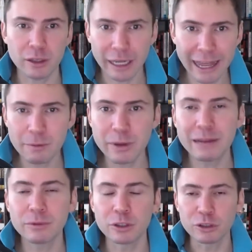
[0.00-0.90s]
In
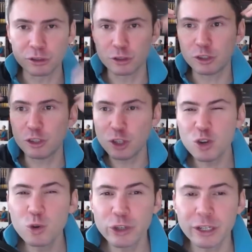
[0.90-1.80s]
NPM there is
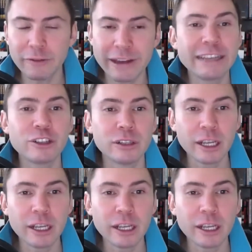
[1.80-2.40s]
huge innovation.